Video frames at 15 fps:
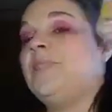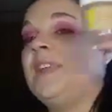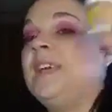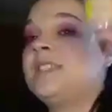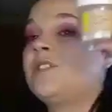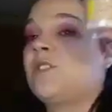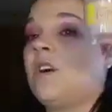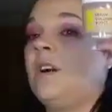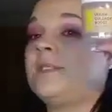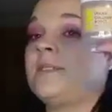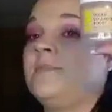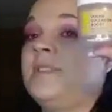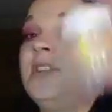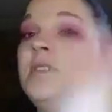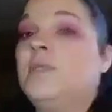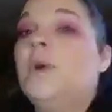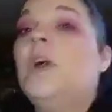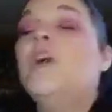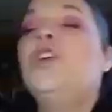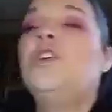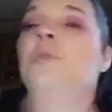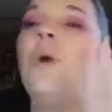These are awesome too.
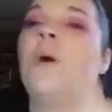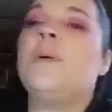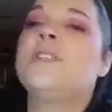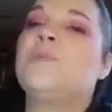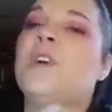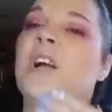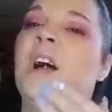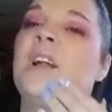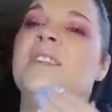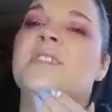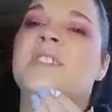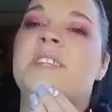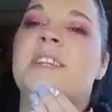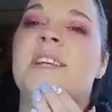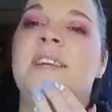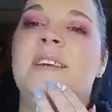You always want collagen